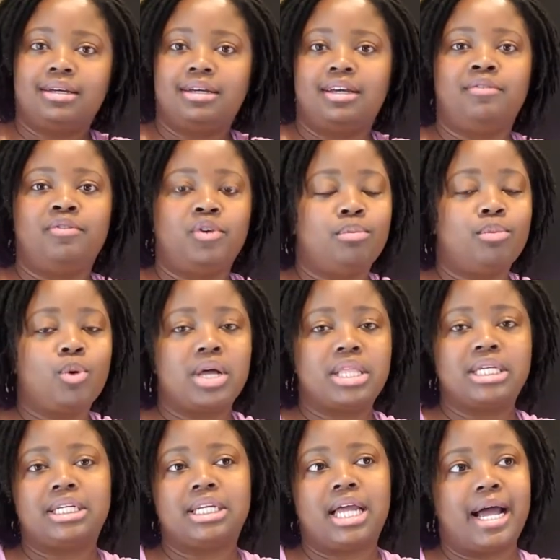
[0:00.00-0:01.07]
if you're more
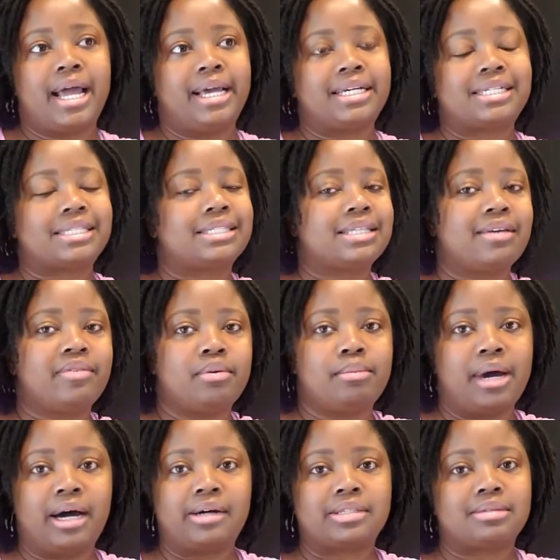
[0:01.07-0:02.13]
than like 7
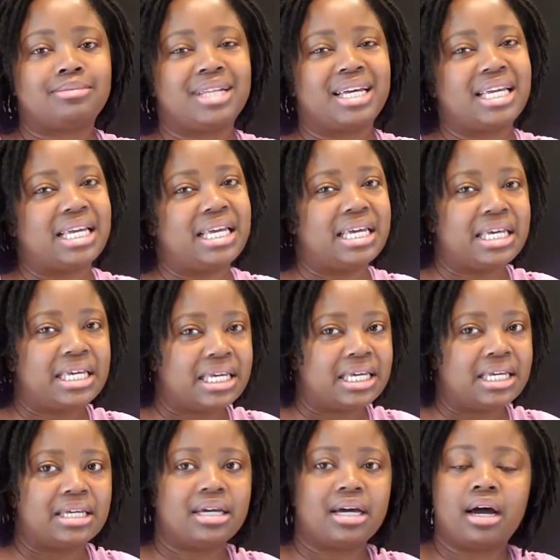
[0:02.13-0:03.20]
miles, I'm like,
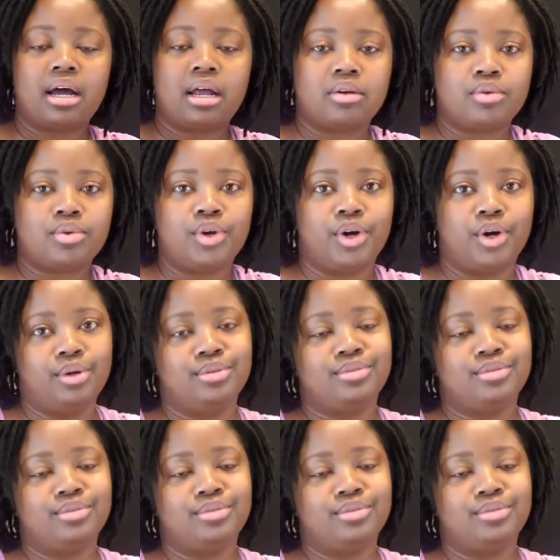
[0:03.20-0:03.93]
I don't know.